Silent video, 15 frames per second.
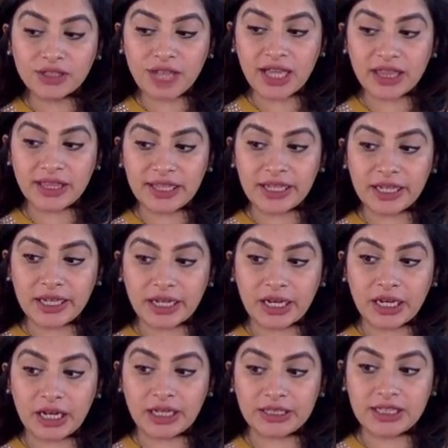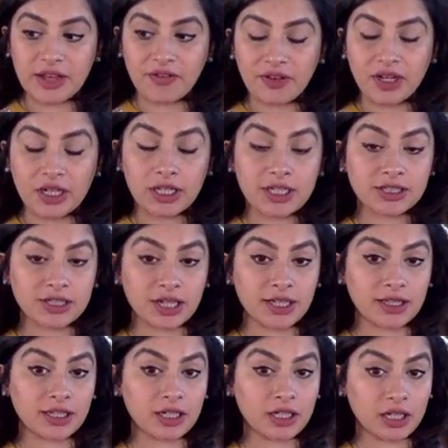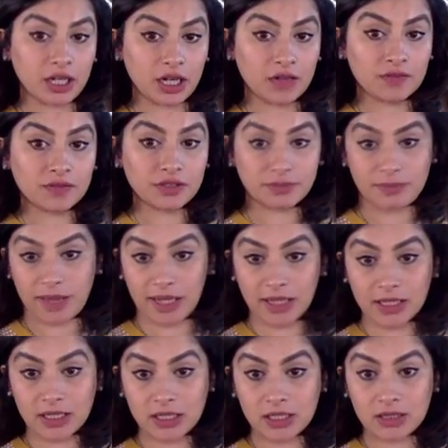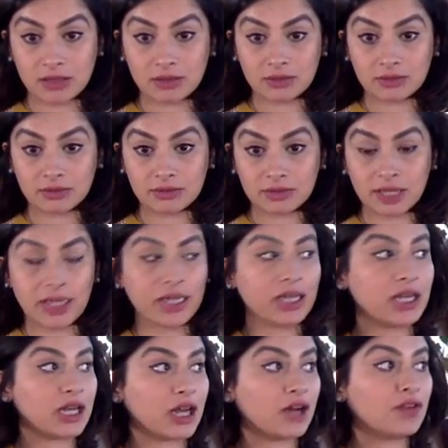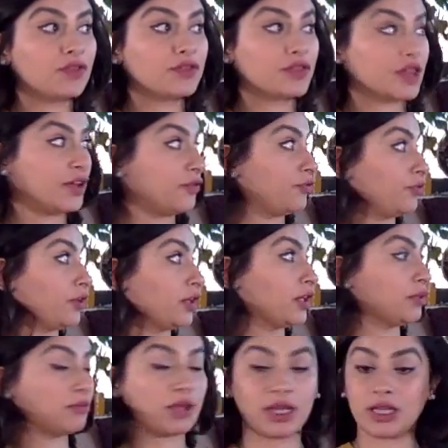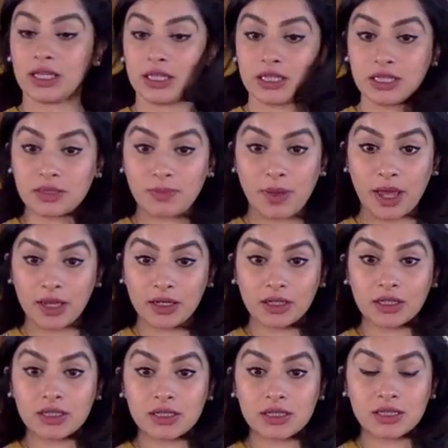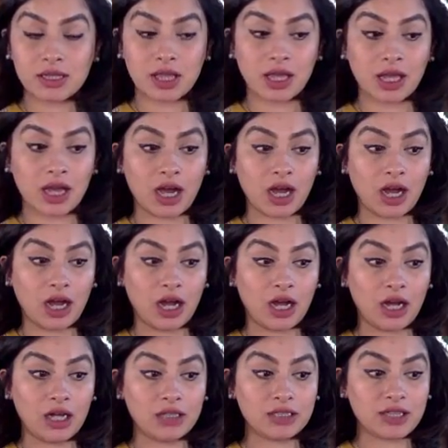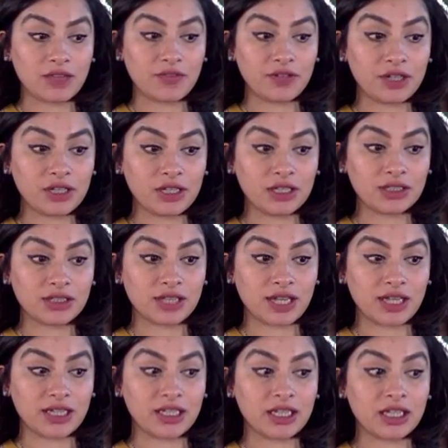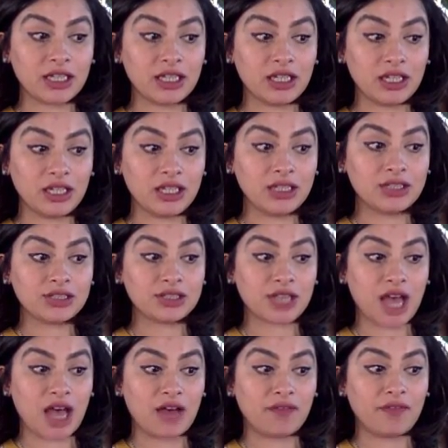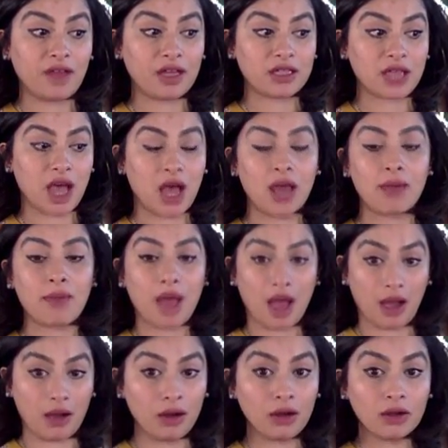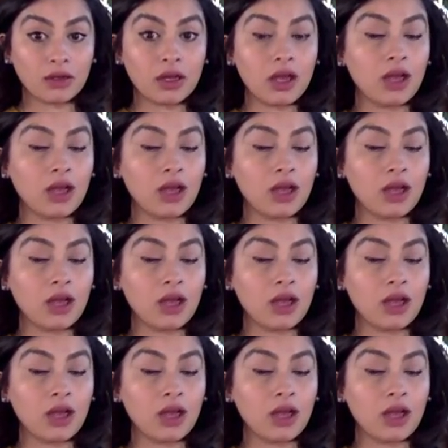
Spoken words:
I think, are definitely a sign that loves space. They love their freedom, their independence. They are definitely a sign that needs to have a time out,